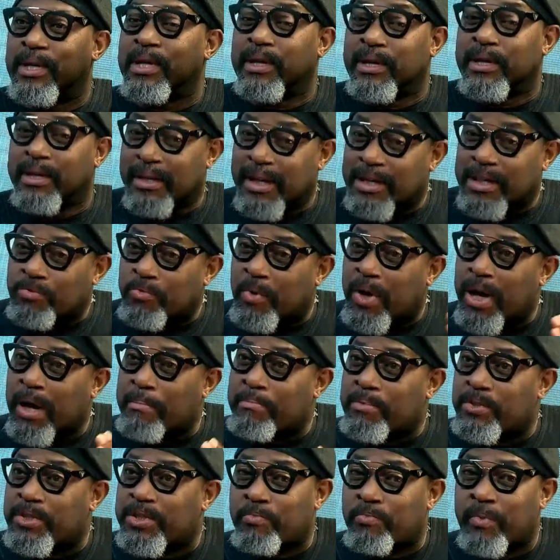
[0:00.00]
That's what
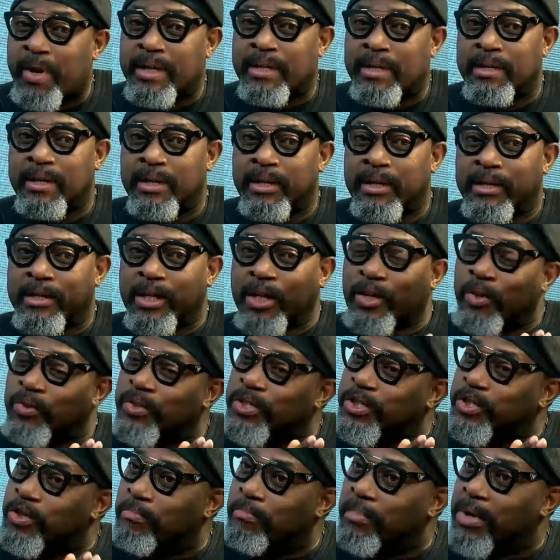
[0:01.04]
happens when the
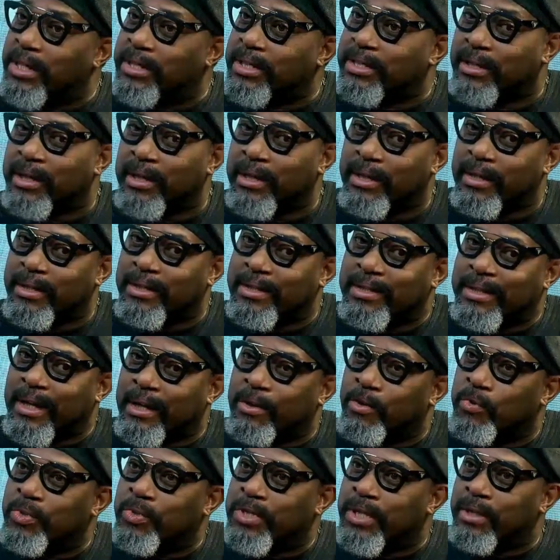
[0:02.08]
consumers
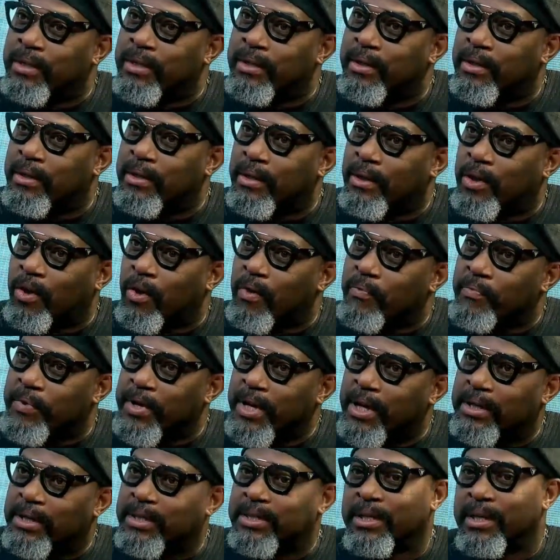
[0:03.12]
start losing
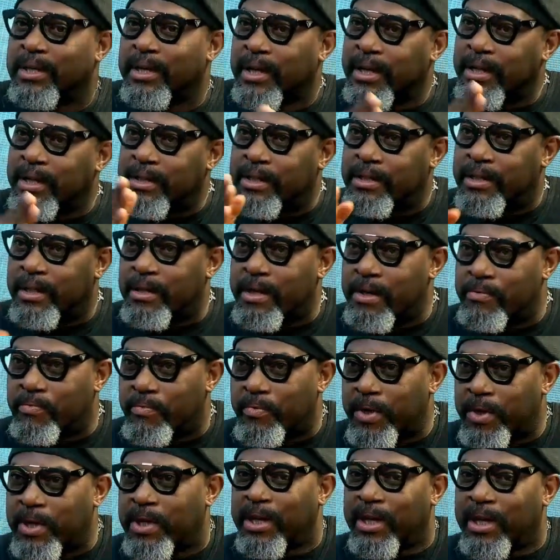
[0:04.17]
confidence in the
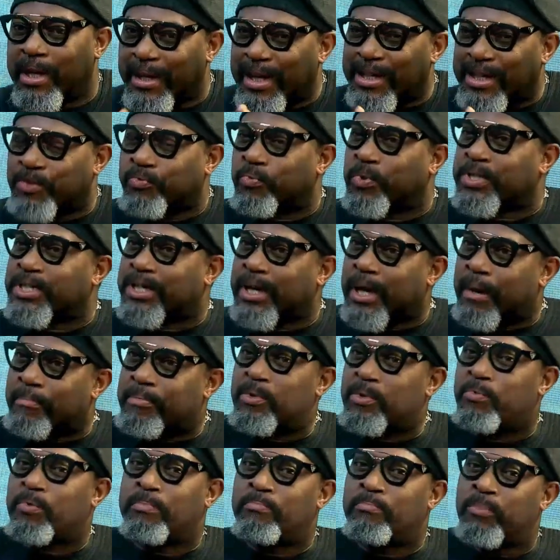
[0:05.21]
delivery. That's what's
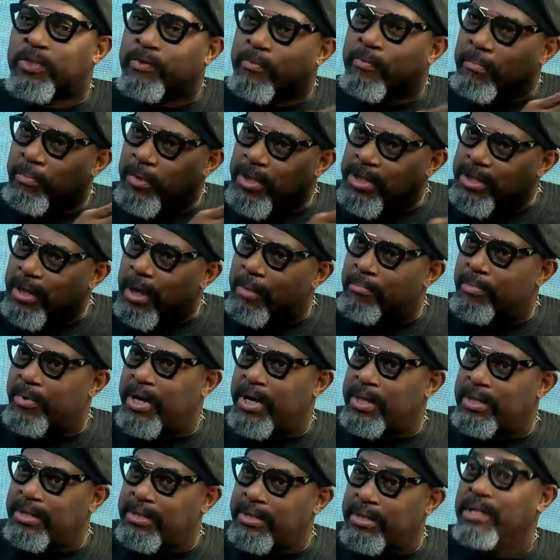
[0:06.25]
happening with most of the political
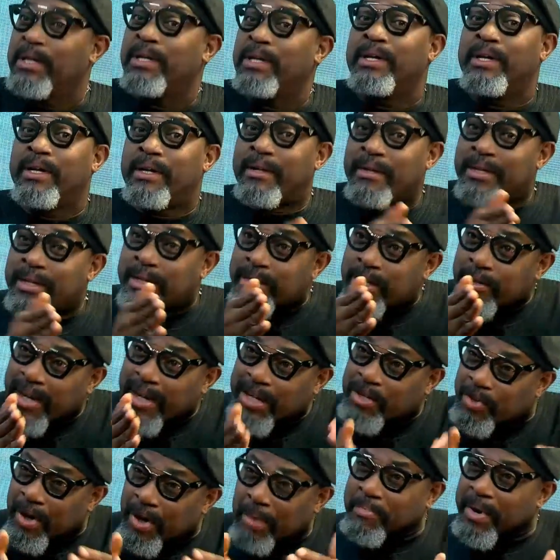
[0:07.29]
brands, the
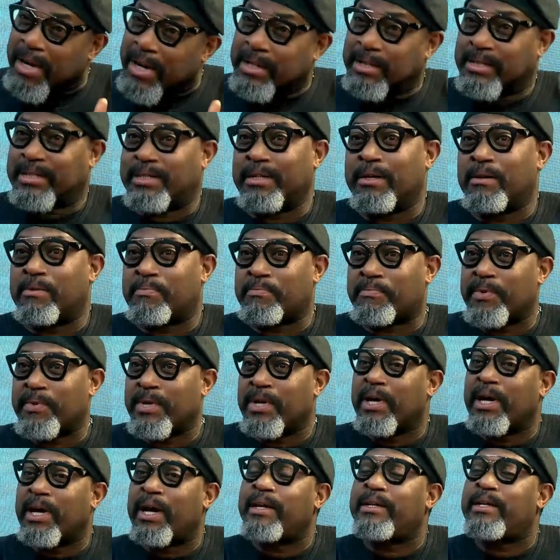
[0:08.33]
Nigerian brand itself,
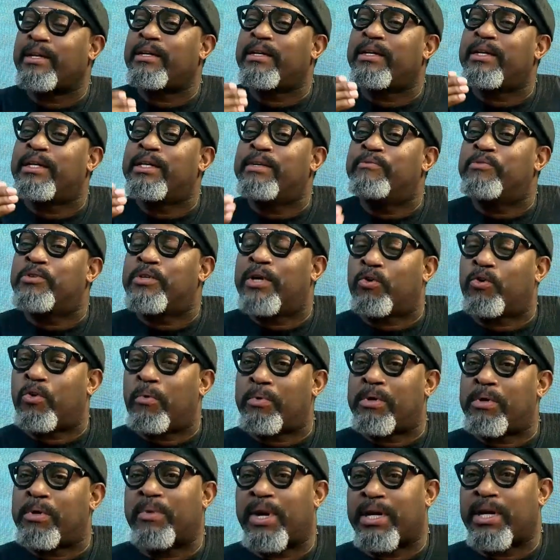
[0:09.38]
and then individual and
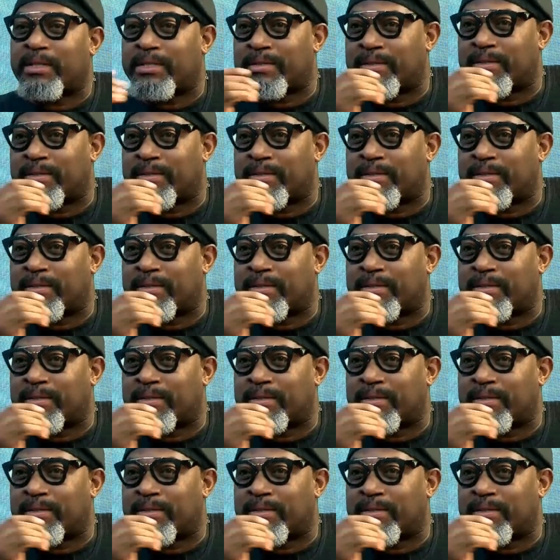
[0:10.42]
corporate brands.